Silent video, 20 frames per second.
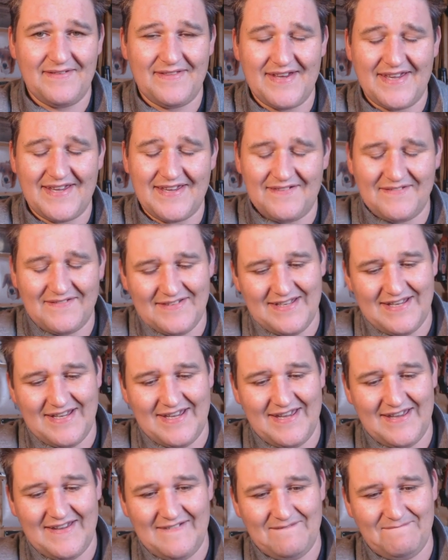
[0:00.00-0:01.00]
of thing.
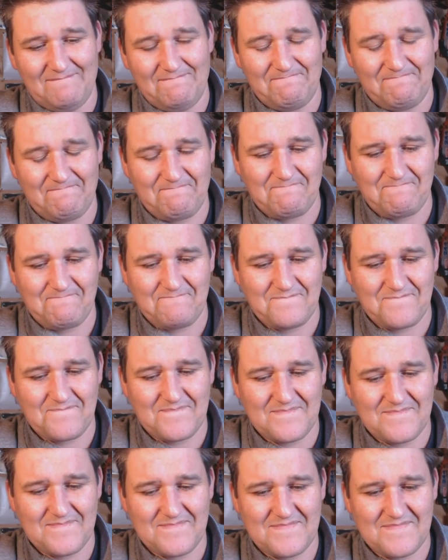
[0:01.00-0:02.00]
Now
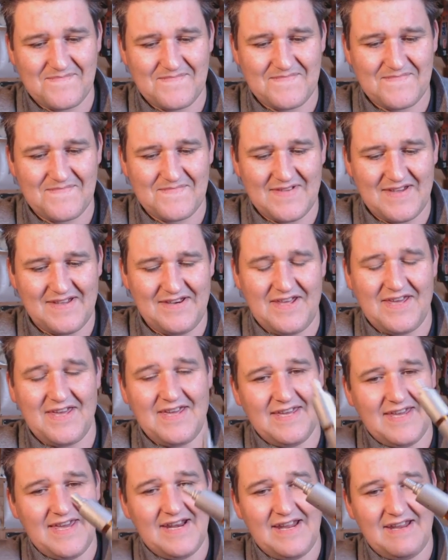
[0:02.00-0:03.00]
you
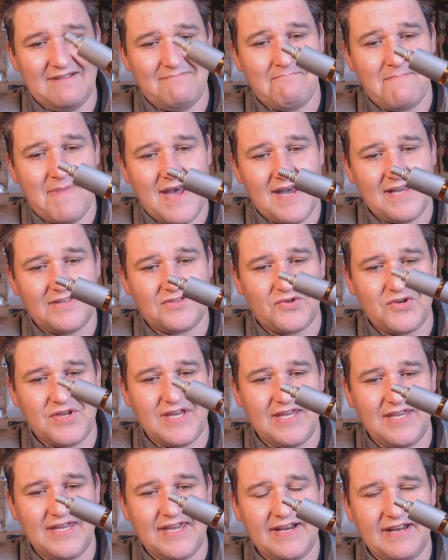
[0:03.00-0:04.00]
can get it in matte, or
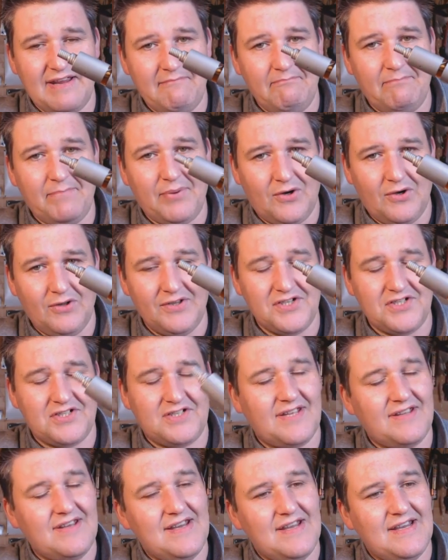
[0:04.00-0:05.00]
you can get it in
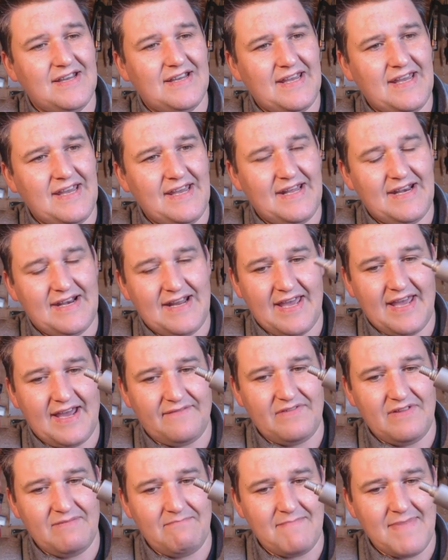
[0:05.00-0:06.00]
polished, and I
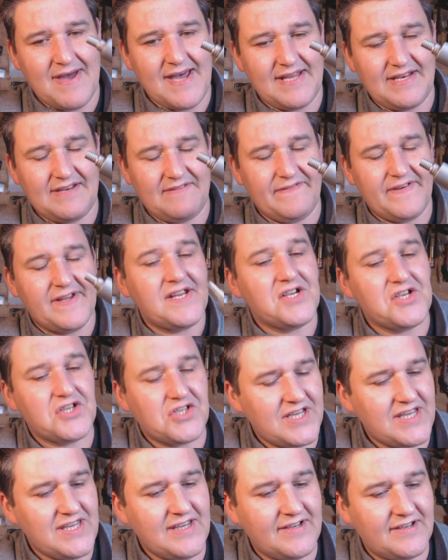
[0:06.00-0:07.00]
have the matte
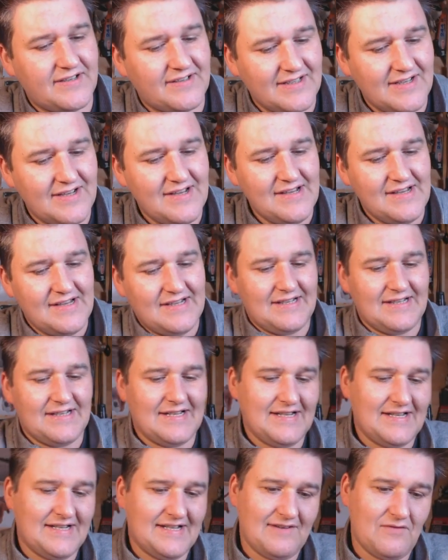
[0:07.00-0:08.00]
finish here.
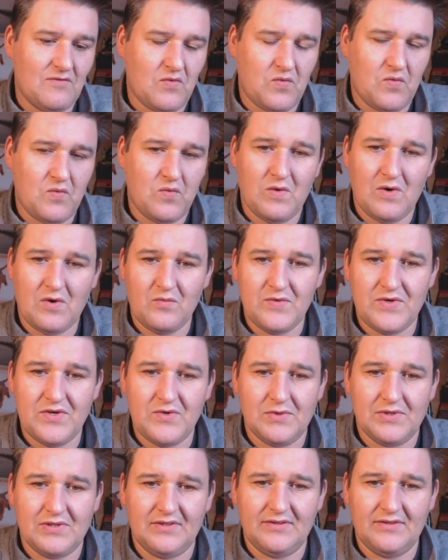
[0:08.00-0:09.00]
What
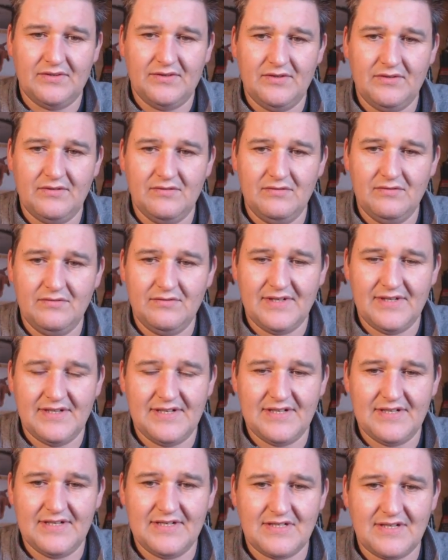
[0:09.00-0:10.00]
we will do
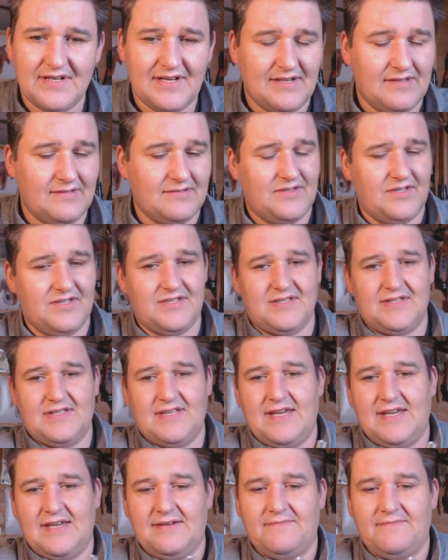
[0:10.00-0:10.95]
is I'll just